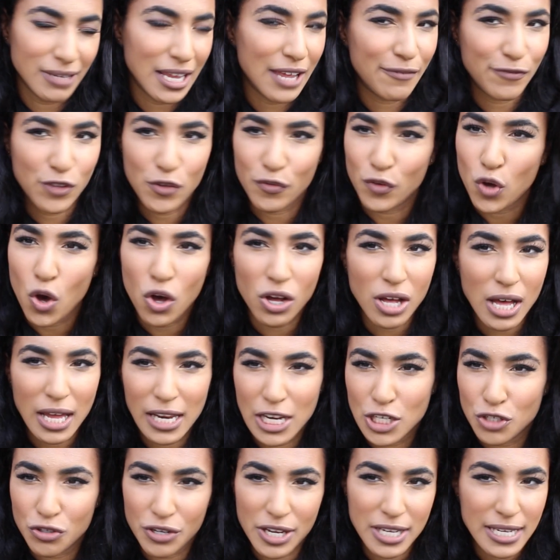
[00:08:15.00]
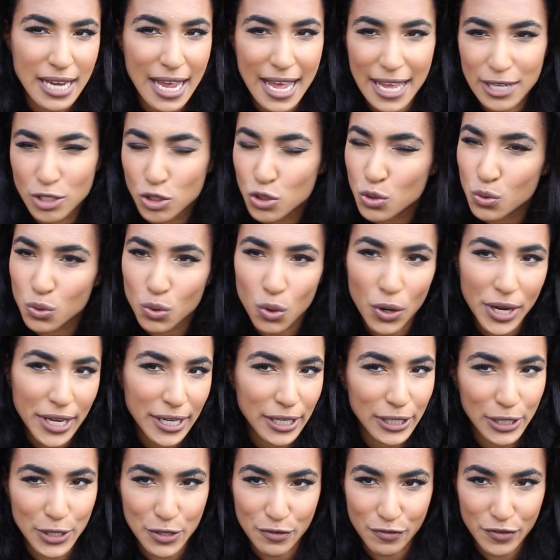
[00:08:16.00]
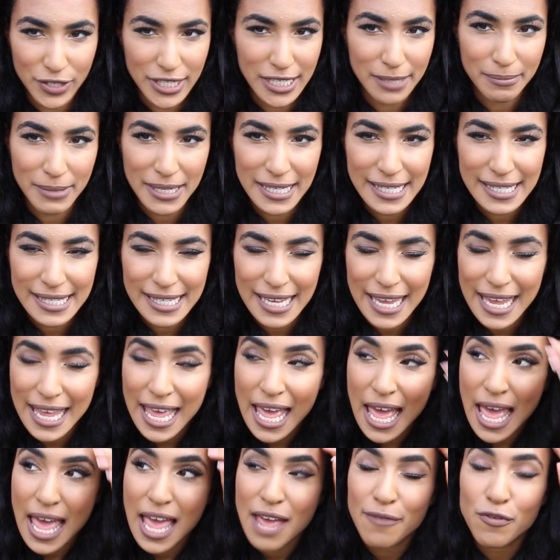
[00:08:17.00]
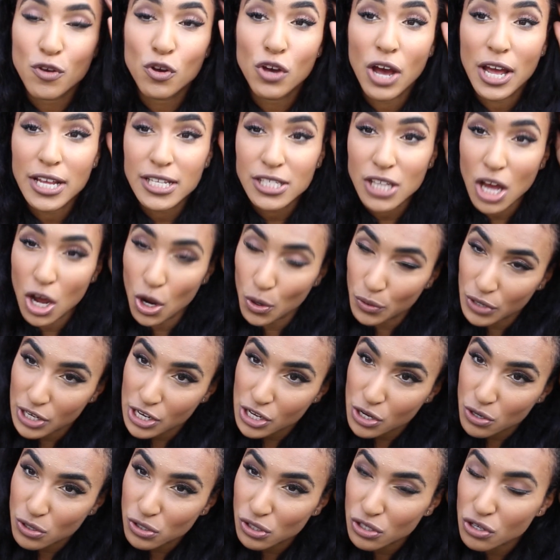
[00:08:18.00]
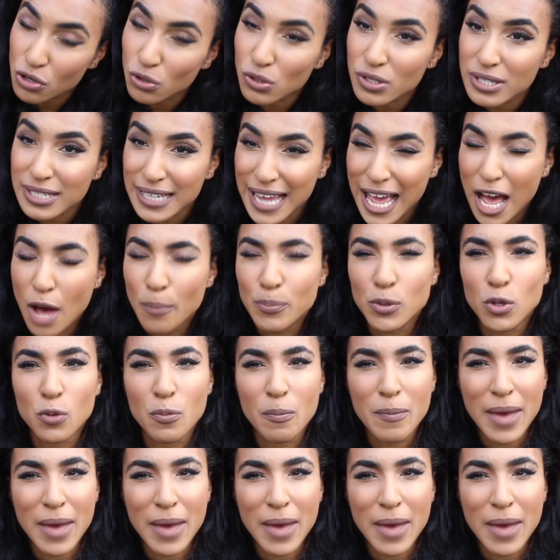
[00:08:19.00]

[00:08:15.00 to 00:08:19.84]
If you've got color treated hair, do not include vitamin C. If you're going to only use on your scalp, you